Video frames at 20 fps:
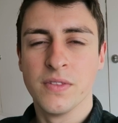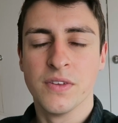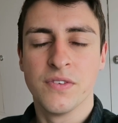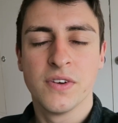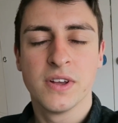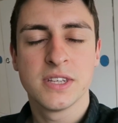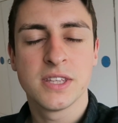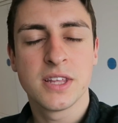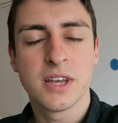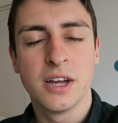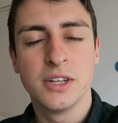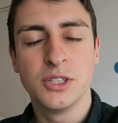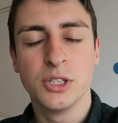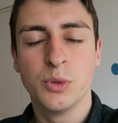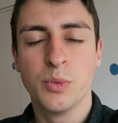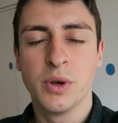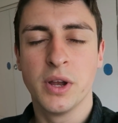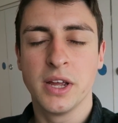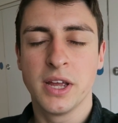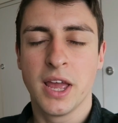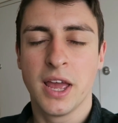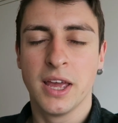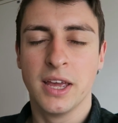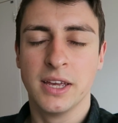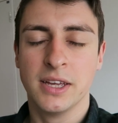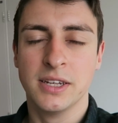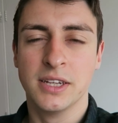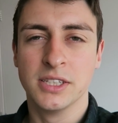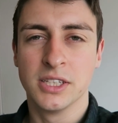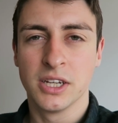The first thing I do when I
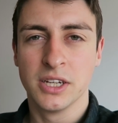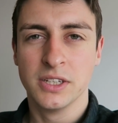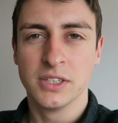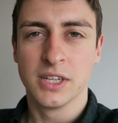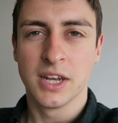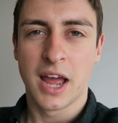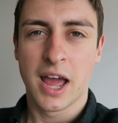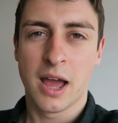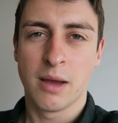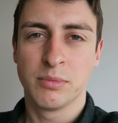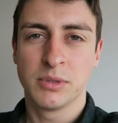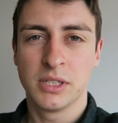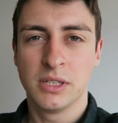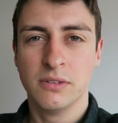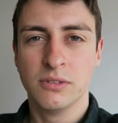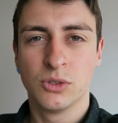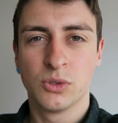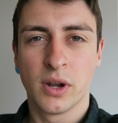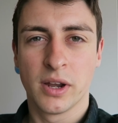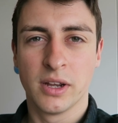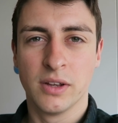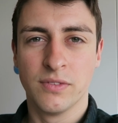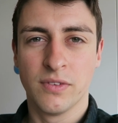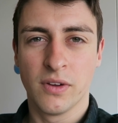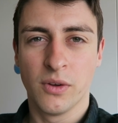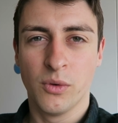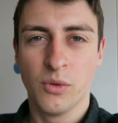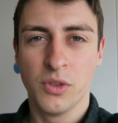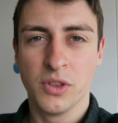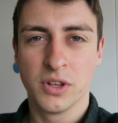get in is I use an app to keep track
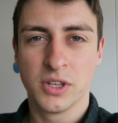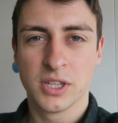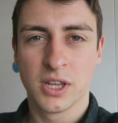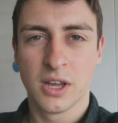of all the